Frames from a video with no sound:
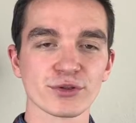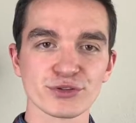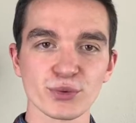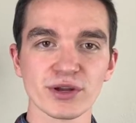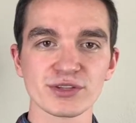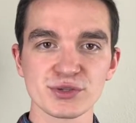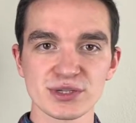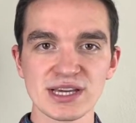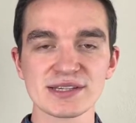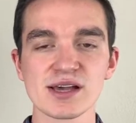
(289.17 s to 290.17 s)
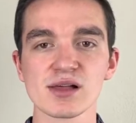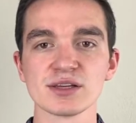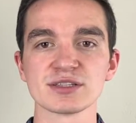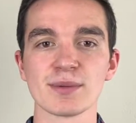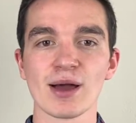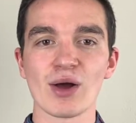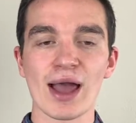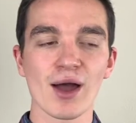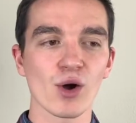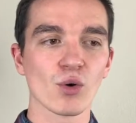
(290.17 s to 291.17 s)
one of the stories I tell is about
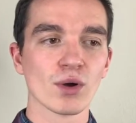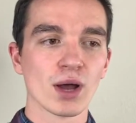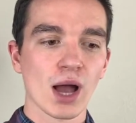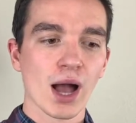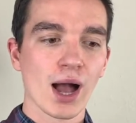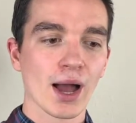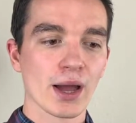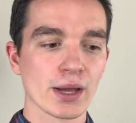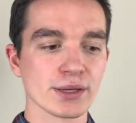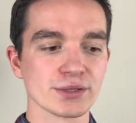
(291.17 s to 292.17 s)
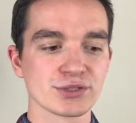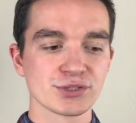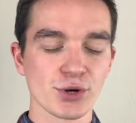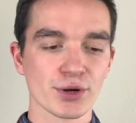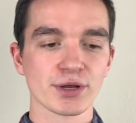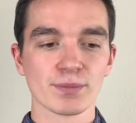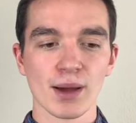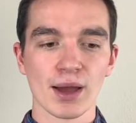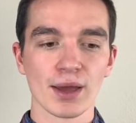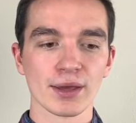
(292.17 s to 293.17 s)
how I started
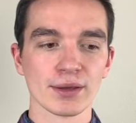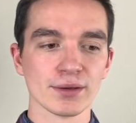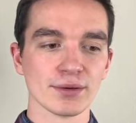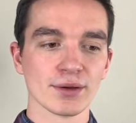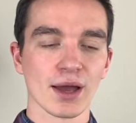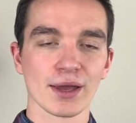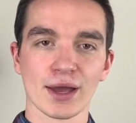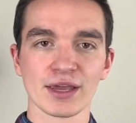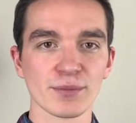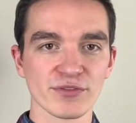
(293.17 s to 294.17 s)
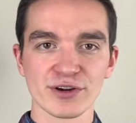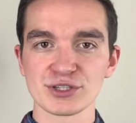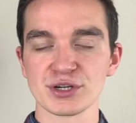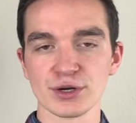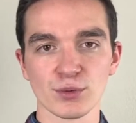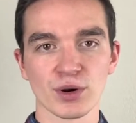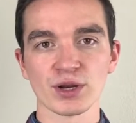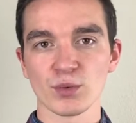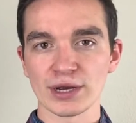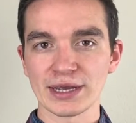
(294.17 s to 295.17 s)
I came to freshman year wanting to
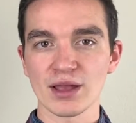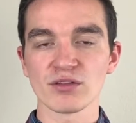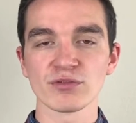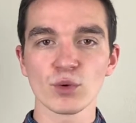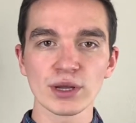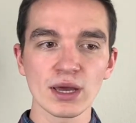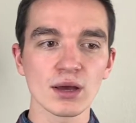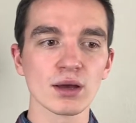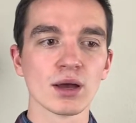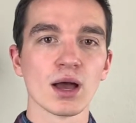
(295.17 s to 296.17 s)
work in California.